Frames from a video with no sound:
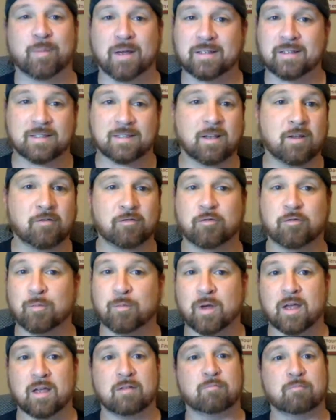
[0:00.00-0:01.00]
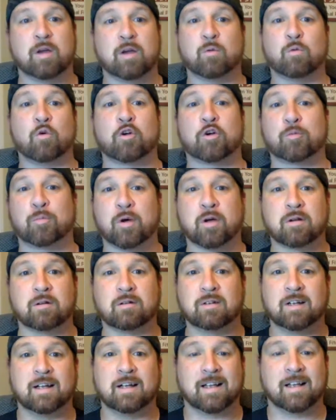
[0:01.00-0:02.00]
myself and my water
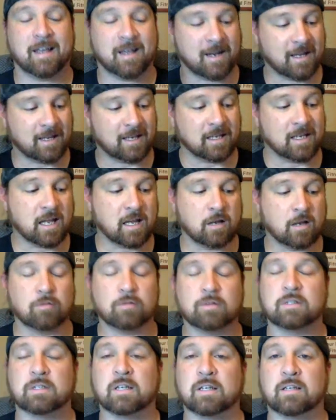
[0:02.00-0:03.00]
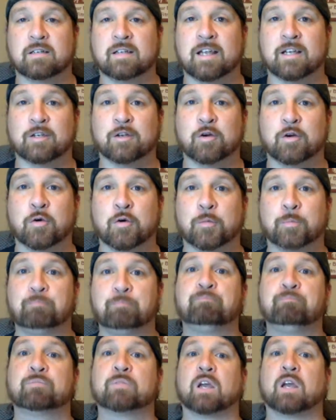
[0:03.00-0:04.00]
bottle and I can head out and go.
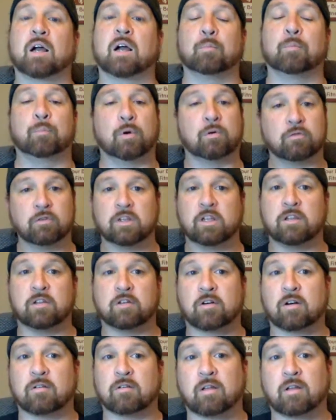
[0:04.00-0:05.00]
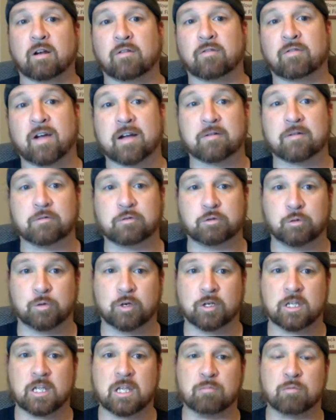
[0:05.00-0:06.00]
But really, there are a lot of factors we
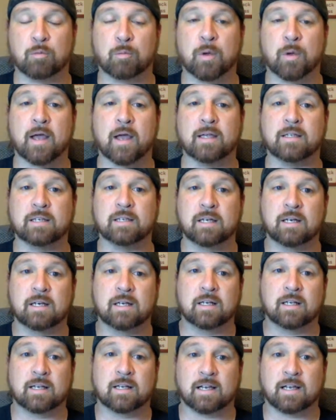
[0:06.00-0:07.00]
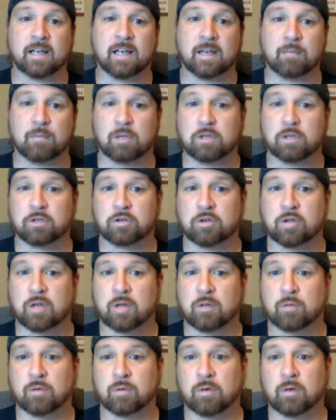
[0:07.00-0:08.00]
want to keep in mind and make sure
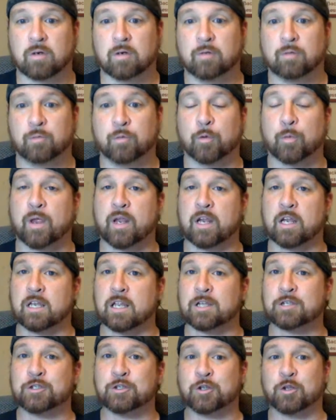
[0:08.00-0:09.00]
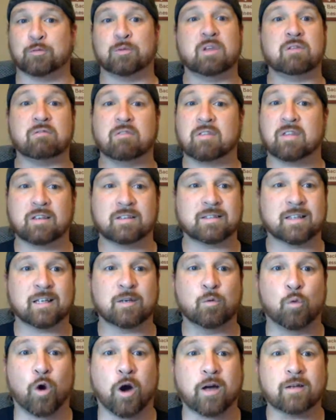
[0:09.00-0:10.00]
that we're paying attention to them. Even things
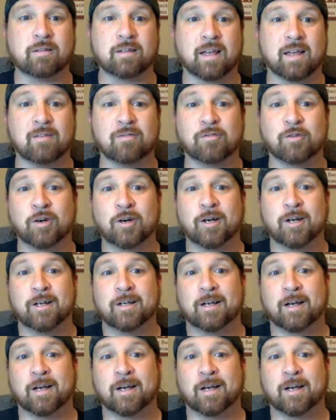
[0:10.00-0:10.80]
like wildlife.